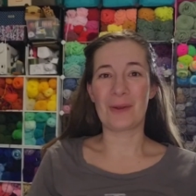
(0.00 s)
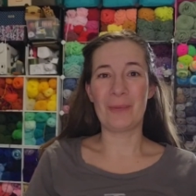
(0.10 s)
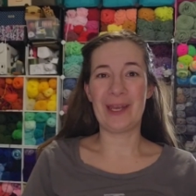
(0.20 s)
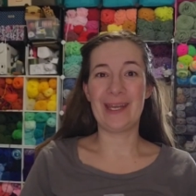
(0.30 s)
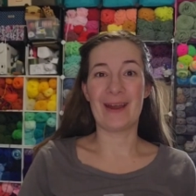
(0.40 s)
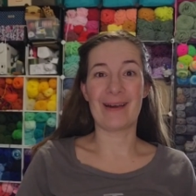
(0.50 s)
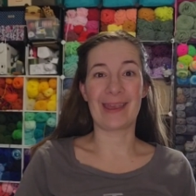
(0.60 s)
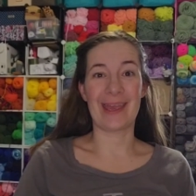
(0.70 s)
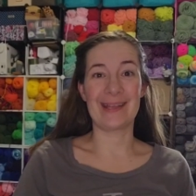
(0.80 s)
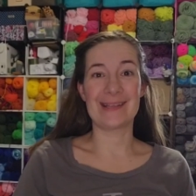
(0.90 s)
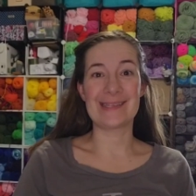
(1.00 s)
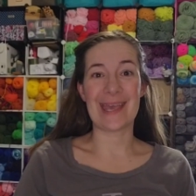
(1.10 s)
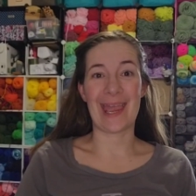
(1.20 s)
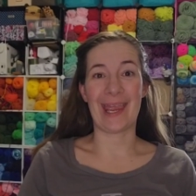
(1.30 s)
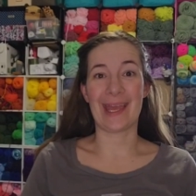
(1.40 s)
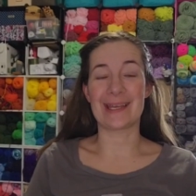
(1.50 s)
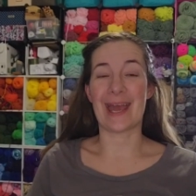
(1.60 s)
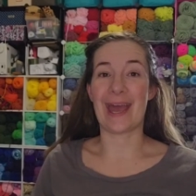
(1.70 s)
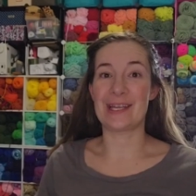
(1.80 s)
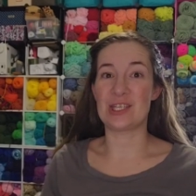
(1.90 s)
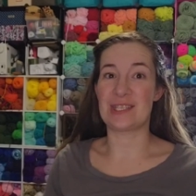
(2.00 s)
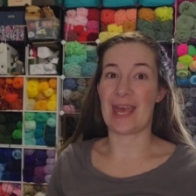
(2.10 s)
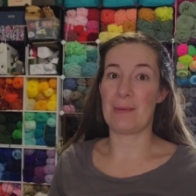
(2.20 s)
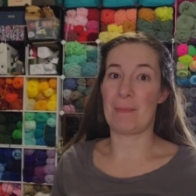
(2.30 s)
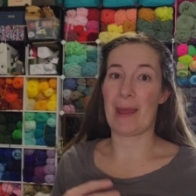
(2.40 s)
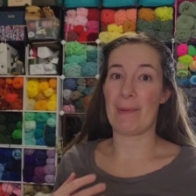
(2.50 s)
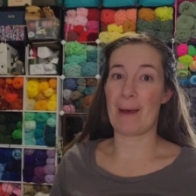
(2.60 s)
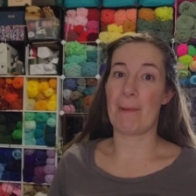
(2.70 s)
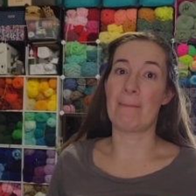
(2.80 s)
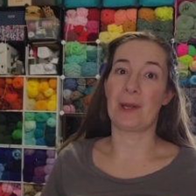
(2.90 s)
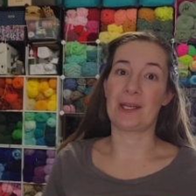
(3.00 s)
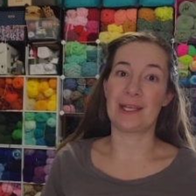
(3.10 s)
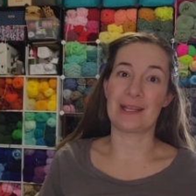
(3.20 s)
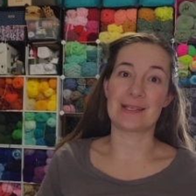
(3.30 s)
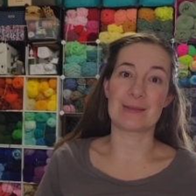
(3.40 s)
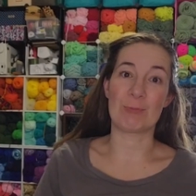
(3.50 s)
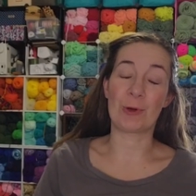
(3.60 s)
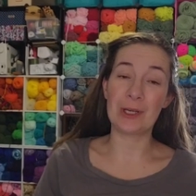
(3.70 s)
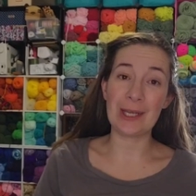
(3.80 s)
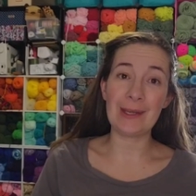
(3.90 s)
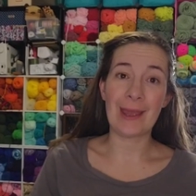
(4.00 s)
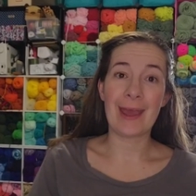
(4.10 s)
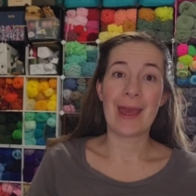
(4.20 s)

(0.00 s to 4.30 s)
little bitty noggins, and I just had my pop-up market this morning,